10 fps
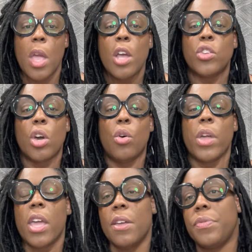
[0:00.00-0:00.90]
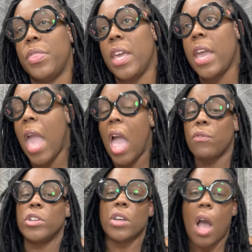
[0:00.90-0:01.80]
So if the
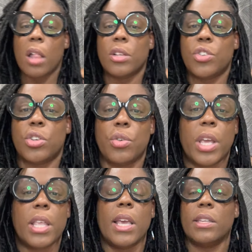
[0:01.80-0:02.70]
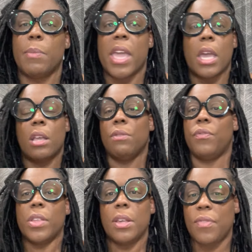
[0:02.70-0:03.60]
average college student is making
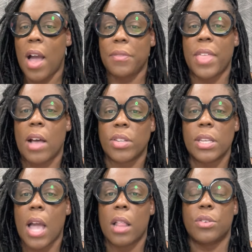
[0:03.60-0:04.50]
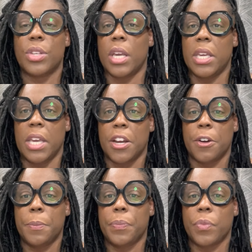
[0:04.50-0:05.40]
$55,000 a year,